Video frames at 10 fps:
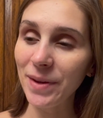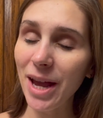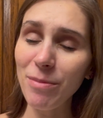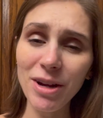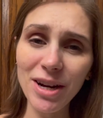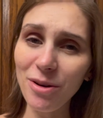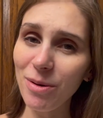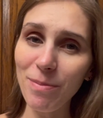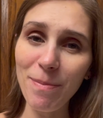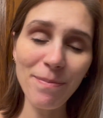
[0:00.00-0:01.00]
I'm gonna go
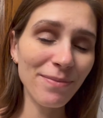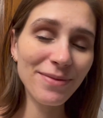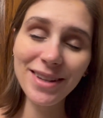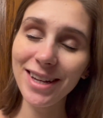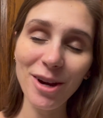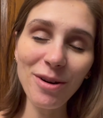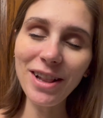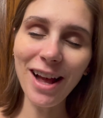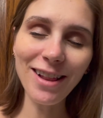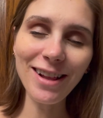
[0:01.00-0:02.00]
to
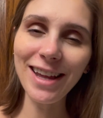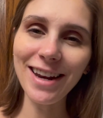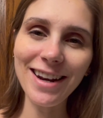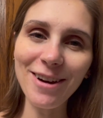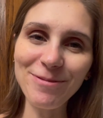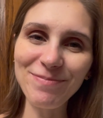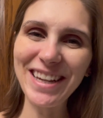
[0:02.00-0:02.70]
La La Land now.